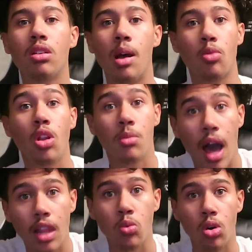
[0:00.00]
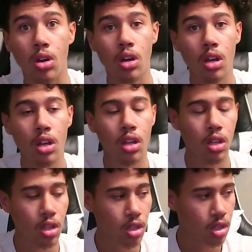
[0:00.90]
Stop calling me Hollywood.
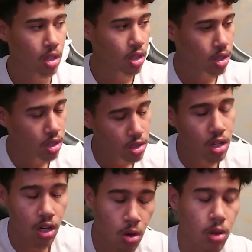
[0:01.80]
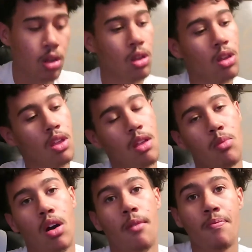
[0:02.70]
It's annoying.
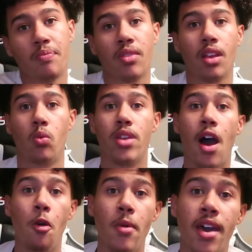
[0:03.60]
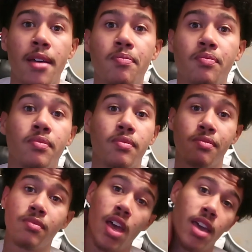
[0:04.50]
But we out, man.
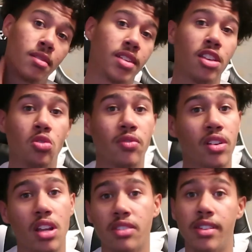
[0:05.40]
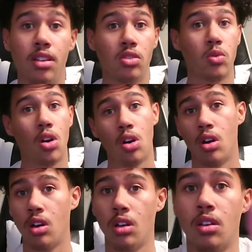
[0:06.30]
Hey, stay tuned for the next videos. We
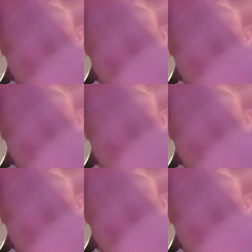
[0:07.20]
gone.